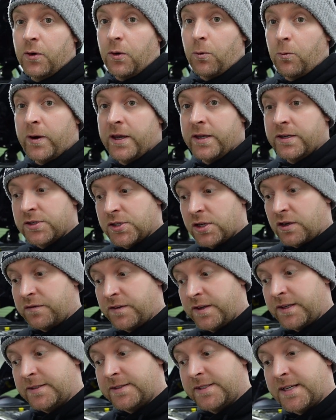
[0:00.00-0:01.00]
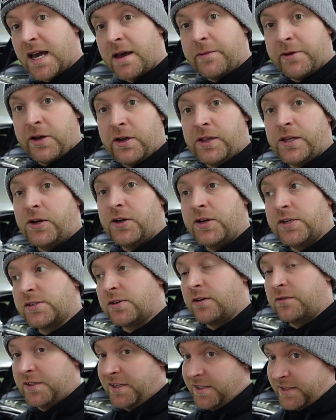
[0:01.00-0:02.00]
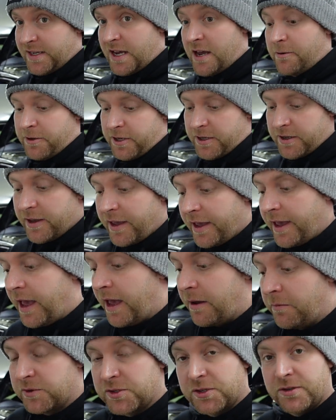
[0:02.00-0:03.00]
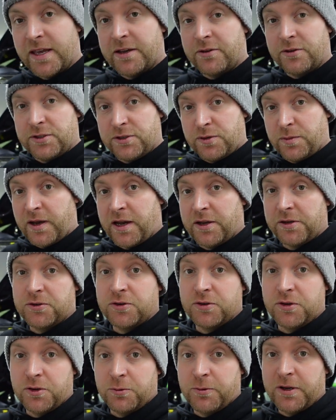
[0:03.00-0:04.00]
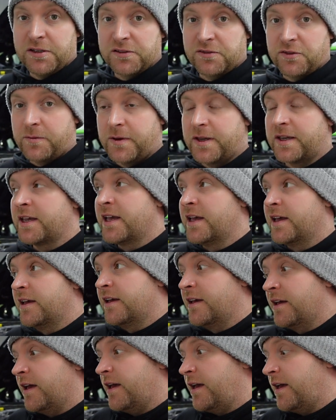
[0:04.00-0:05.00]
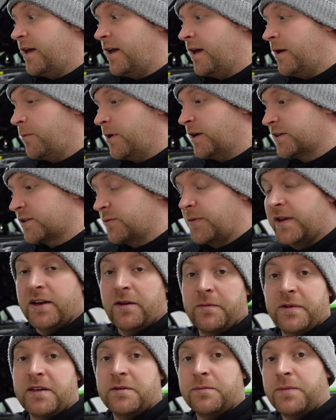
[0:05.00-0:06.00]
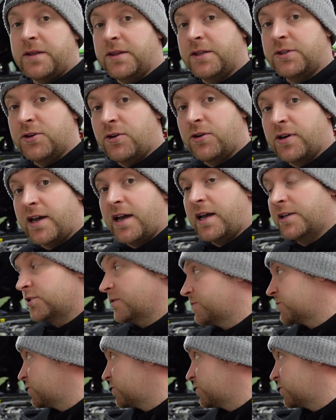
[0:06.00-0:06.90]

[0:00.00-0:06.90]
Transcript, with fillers: wheels off at Derby Alloys, obviously in Derby, um, so they're going to do the powder coating on the wheels for me. Um, where else I've been? I've been picked the door cards up